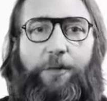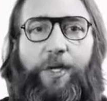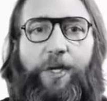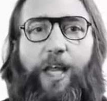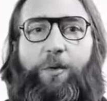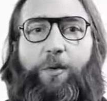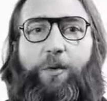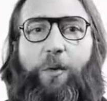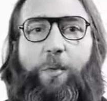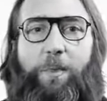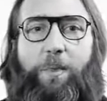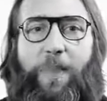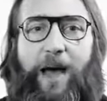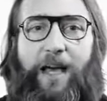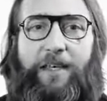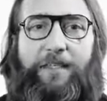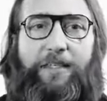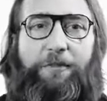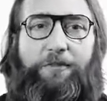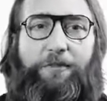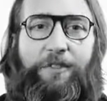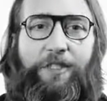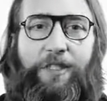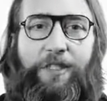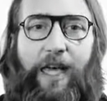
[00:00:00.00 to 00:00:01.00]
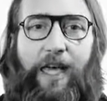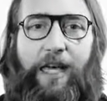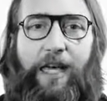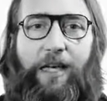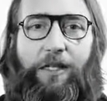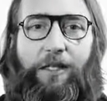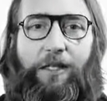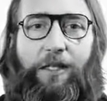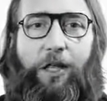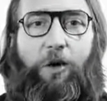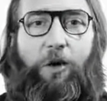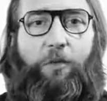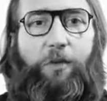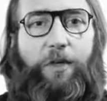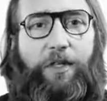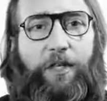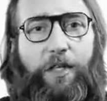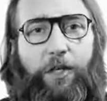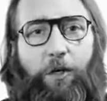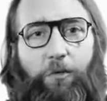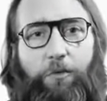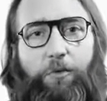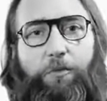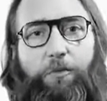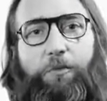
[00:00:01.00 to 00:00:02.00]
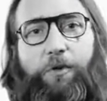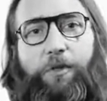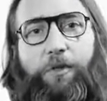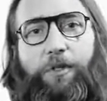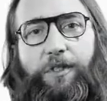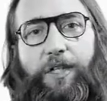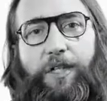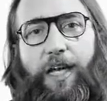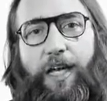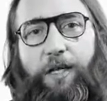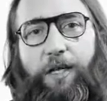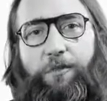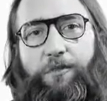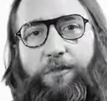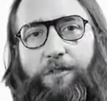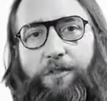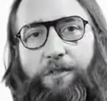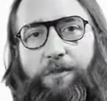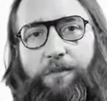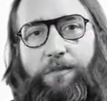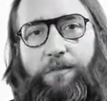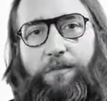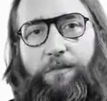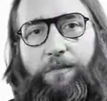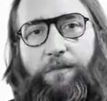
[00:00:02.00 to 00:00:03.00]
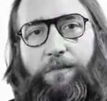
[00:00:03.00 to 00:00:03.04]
to enable massive scale within open world games.